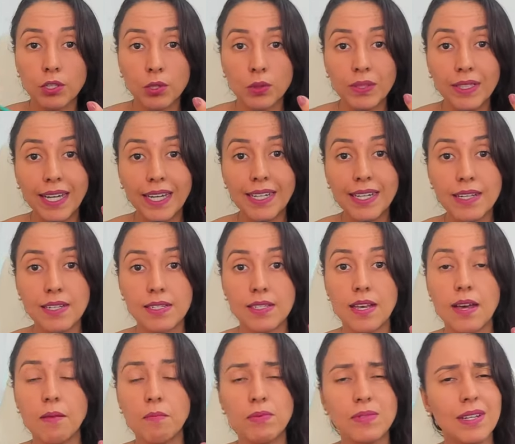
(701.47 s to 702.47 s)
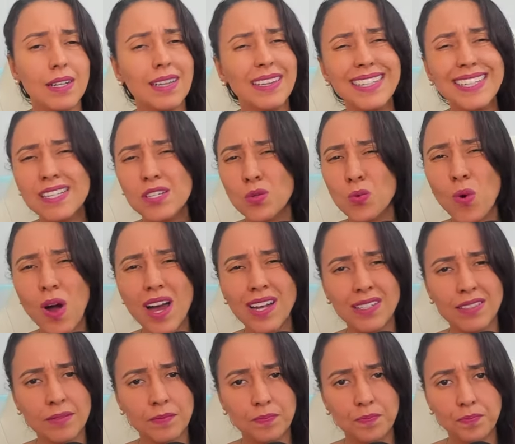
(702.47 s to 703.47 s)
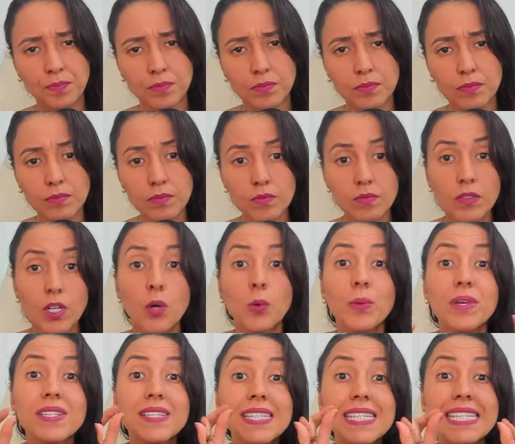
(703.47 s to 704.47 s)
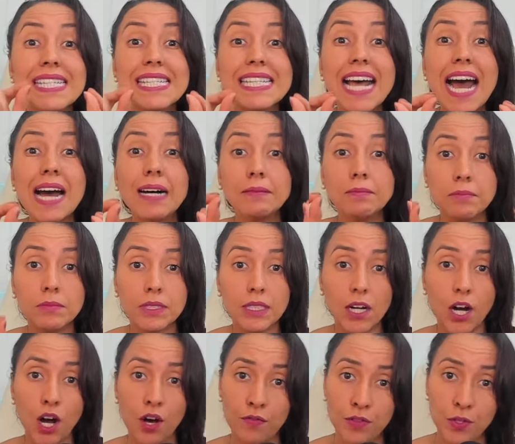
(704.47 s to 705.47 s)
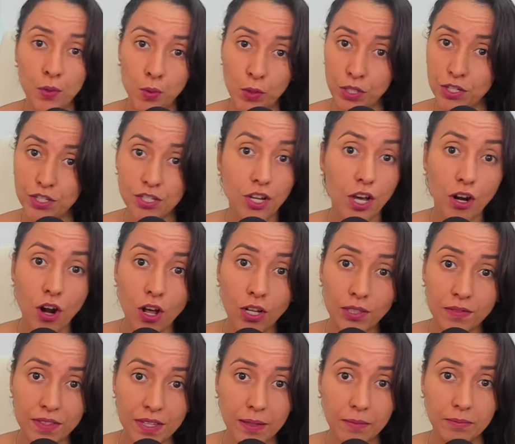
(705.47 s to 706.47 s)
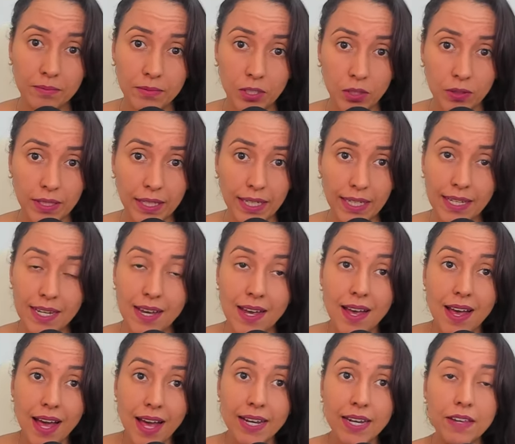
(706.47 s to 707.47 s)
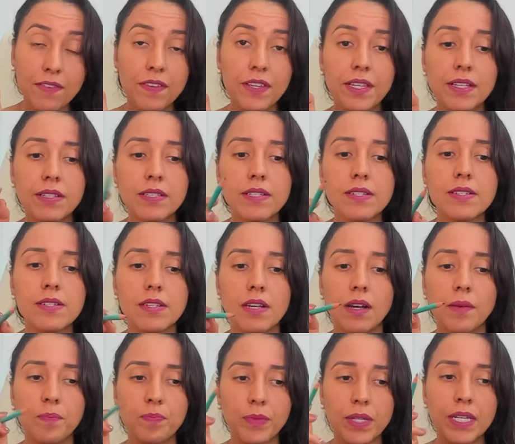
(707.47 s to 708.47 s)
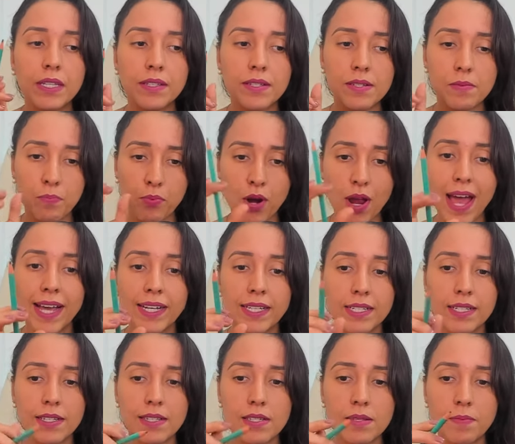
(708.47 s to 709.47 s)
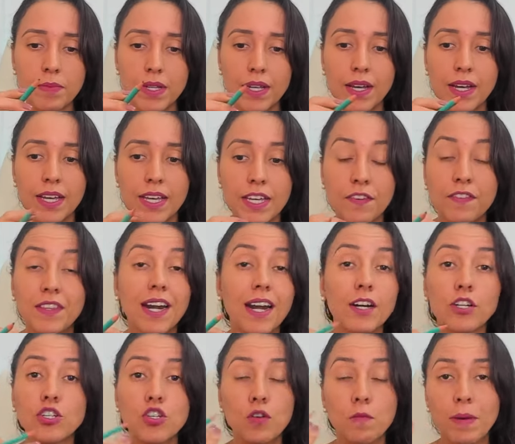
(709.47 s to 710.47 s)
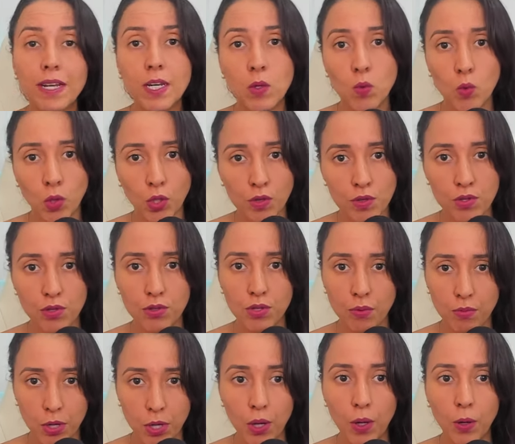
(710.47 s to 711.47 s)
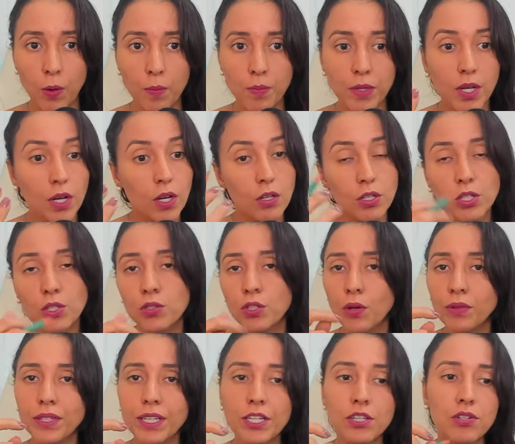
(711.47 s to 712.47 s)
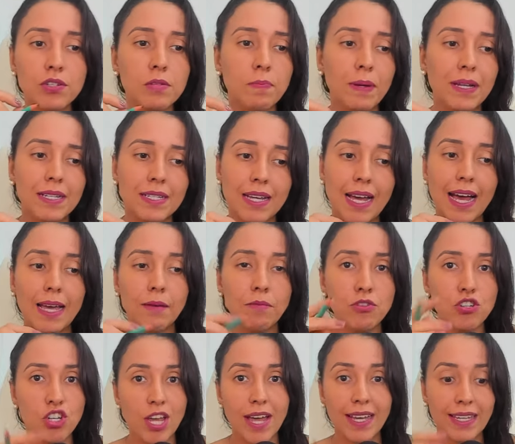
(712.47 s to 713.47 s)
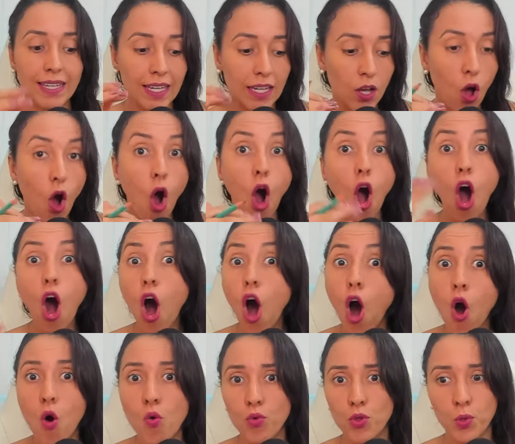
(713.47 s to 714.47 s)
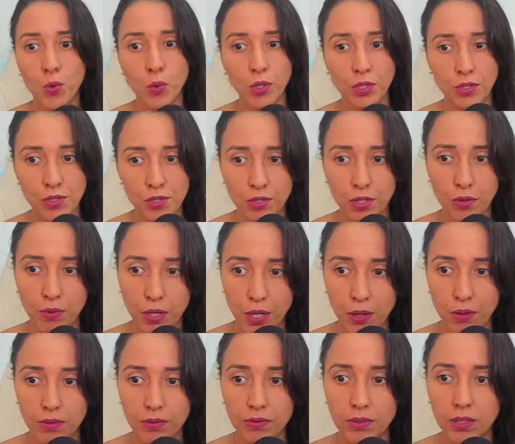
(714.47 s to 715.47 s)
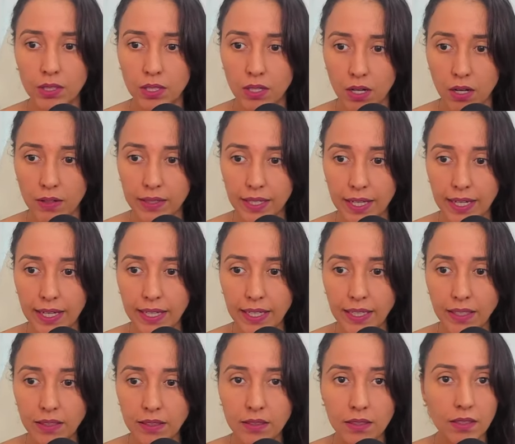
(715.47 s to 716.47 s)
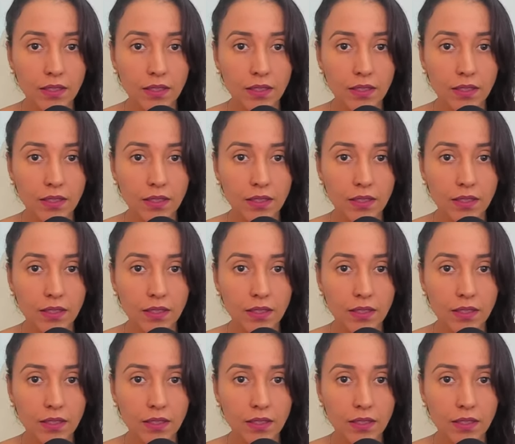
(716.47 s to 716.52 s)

create examples, at least one, with some of the words, not all of them, okay? And even in this practice, if there are too many words you don't know, you don't need to spend time checking all the words you don't know, okay?